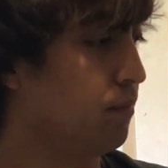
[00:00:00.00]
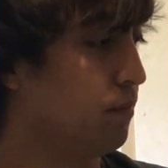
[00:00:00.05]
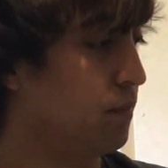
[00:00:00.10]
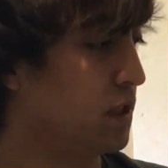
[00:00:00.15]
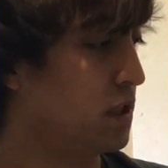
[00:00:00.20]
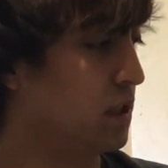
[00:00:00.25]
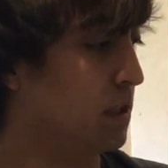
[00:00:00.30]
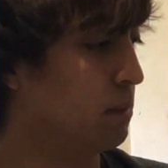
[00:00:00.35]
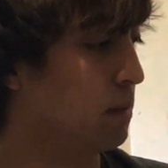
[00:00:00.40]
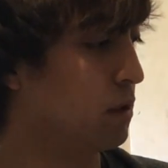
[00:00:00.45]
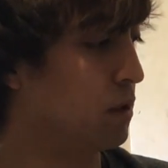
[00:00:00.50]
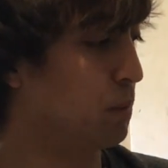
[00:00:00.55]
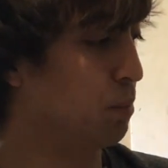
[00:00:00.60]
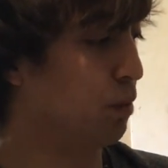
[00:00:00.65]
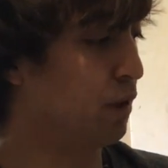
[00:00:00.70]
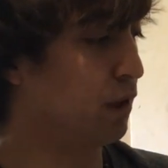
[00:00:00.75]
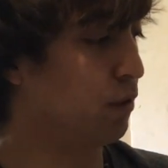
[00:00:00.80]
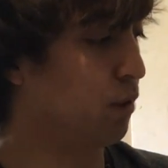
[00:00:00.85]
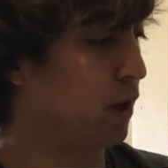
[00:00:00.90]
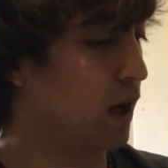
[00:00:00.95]
They seem to do
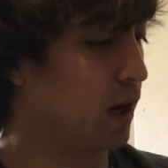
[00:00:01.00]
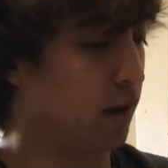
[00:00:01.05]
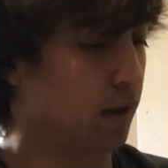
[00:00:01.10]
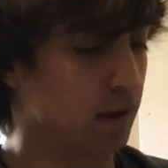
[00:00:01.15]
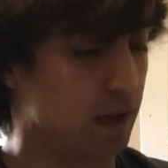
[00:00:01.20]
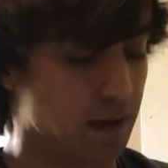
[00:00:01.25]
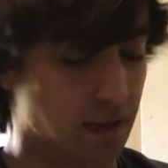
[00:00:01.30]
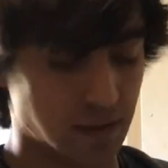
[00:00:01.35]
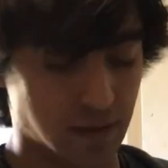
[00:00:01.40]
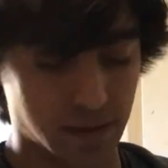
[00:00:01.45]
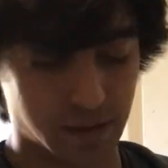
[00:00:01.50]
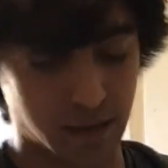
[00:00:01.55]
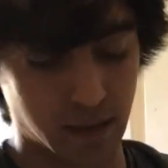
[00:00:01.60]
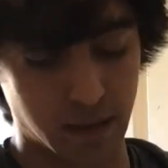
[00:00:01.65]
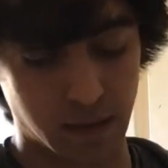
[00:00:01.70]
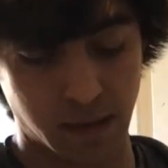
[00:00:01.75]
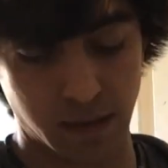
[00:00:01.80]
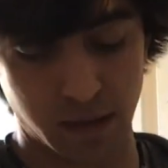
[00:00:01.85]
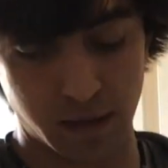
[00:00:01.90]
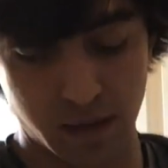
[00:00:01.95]
pretty well out of this
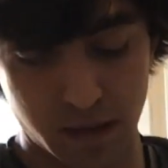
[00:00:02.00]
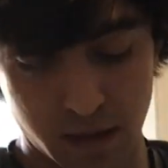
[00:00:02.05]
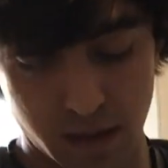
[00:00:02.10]
gun.